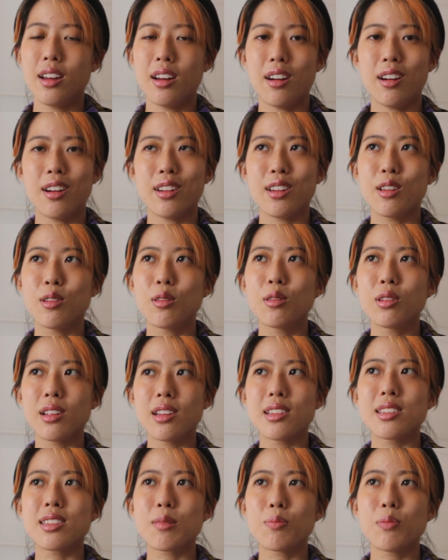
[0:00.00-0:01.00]

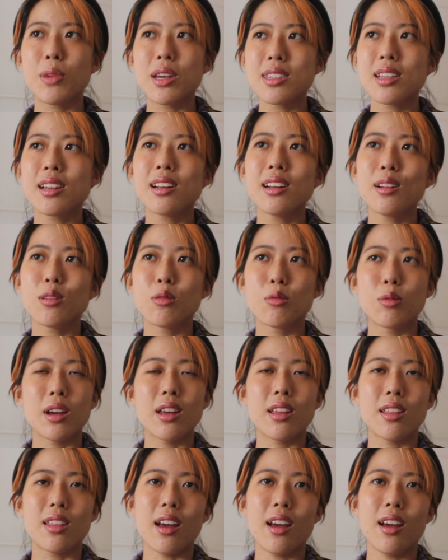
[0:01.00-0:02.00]
it's basically the way
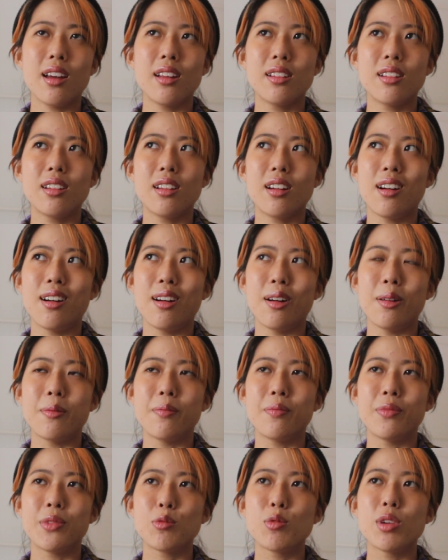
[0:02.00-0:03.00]
that
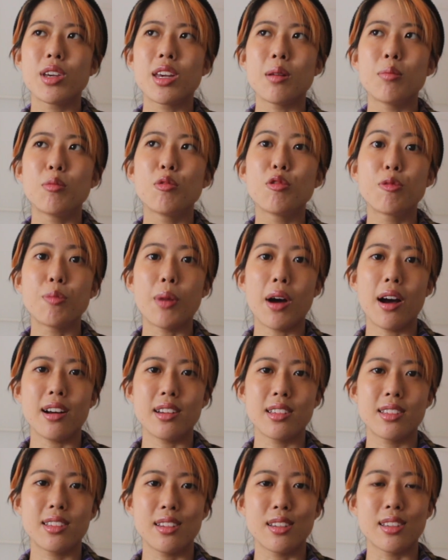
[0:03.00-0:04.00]
we can move
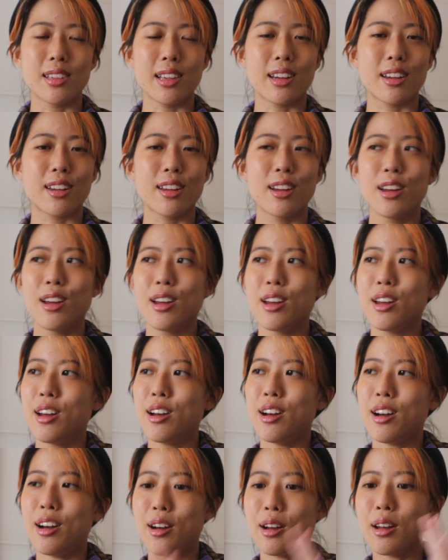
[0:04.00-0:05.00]
past this
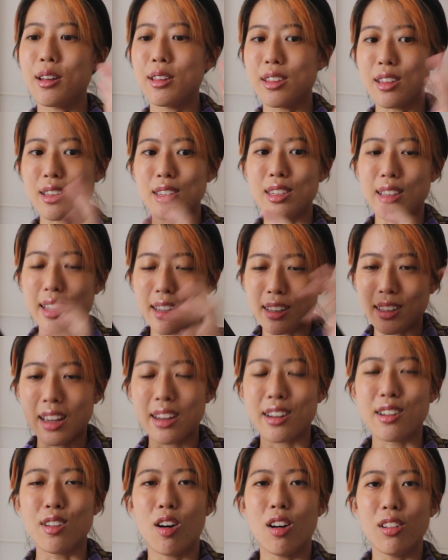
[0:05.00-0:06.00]

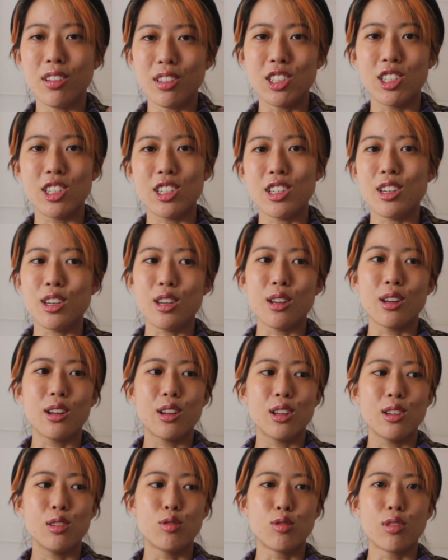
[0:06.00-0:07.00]
technology
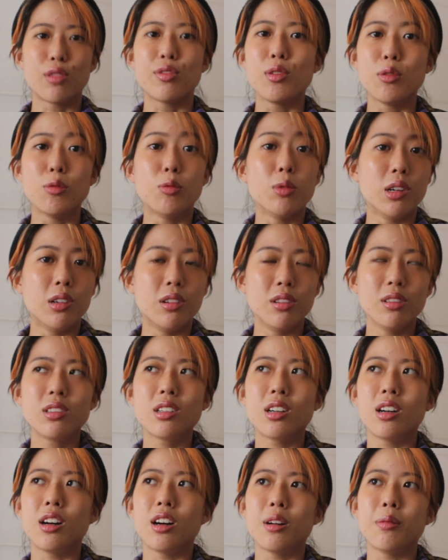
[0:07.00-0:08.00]
driven world,
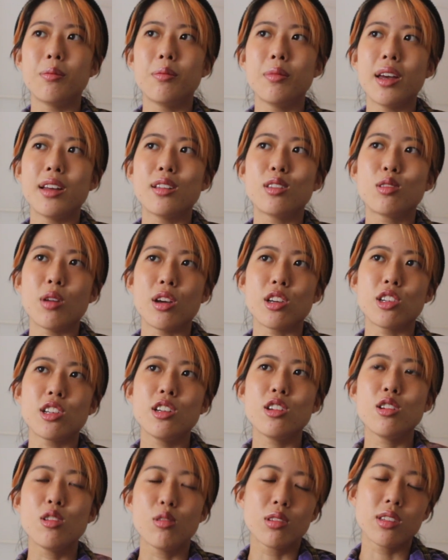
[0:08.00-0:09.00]
and to actually
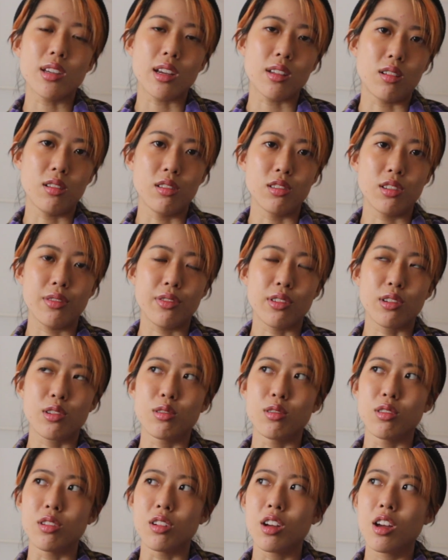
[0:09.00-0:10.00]
use technology for
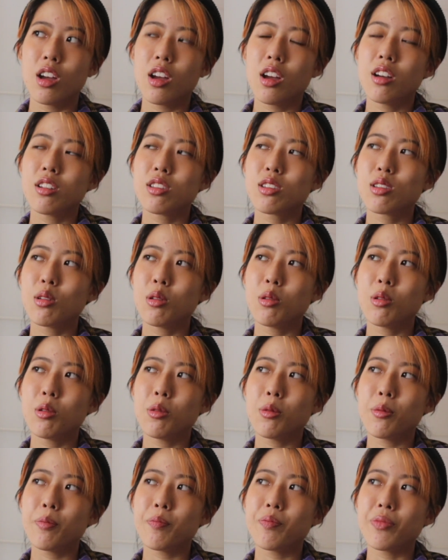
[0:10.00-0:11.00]
good.
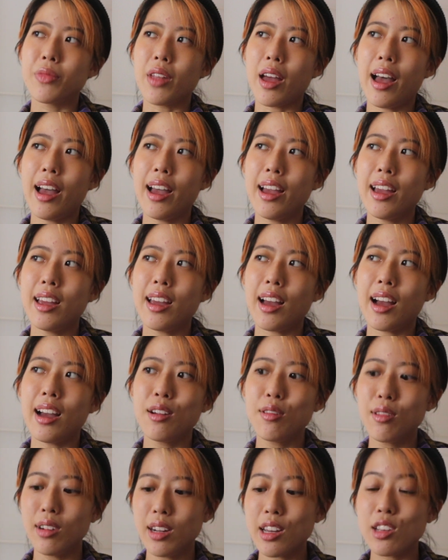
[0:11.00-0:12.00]
So I
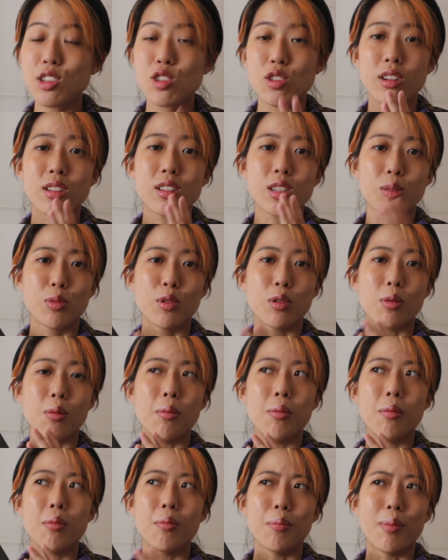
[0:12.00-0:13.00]
really enjoyed this book
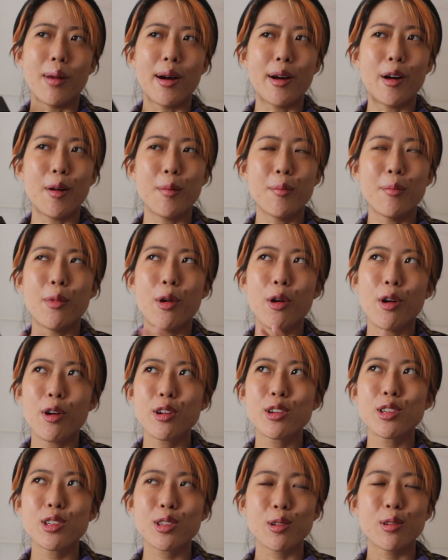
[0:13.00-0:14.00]
more
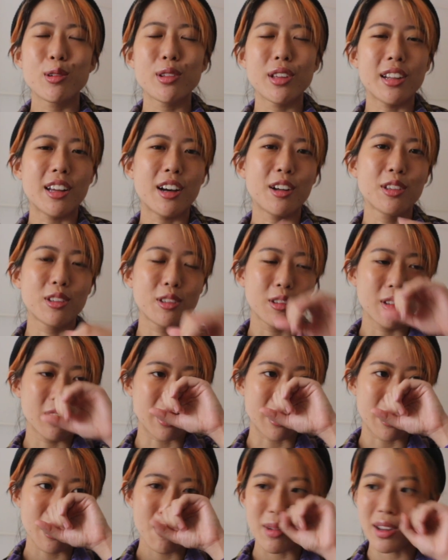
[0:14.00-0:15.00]
so than How to Do
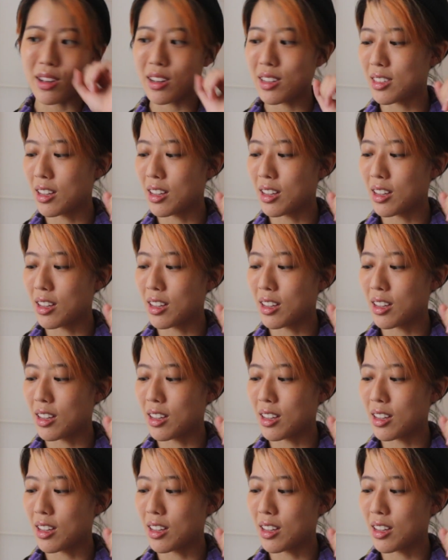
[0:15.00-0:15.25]
Nothing, because